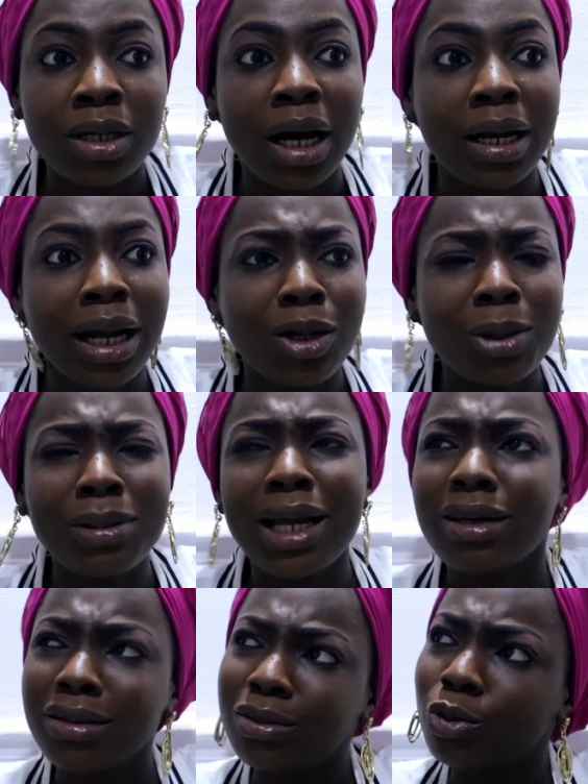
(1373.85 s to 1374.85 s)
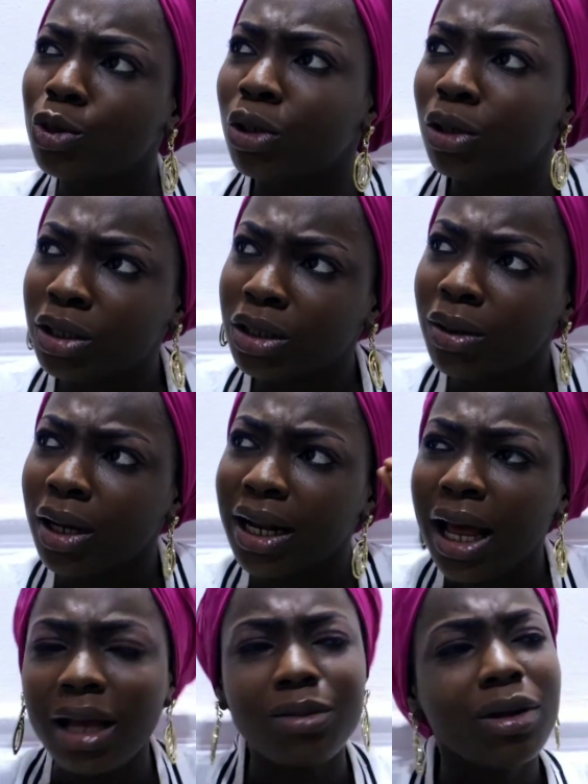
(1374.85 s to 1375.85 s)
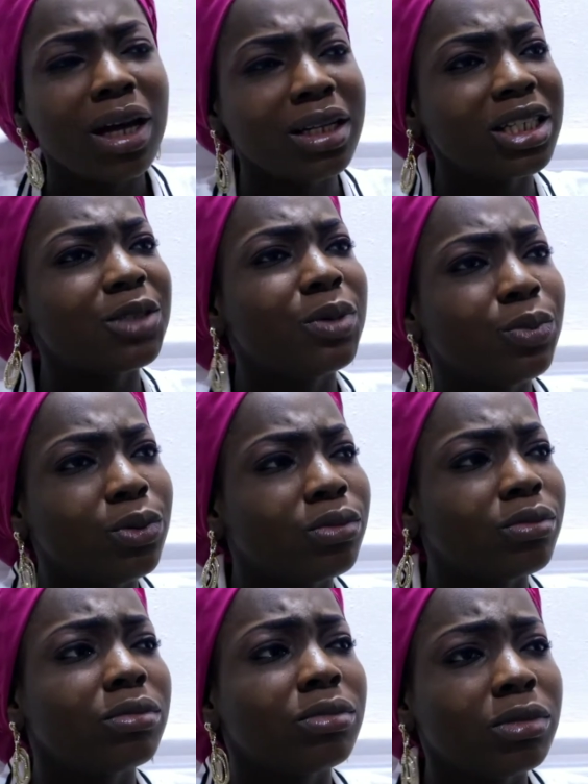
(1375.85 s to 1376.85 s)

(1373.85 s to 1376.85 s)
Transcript: And now I'm like, God, are these people?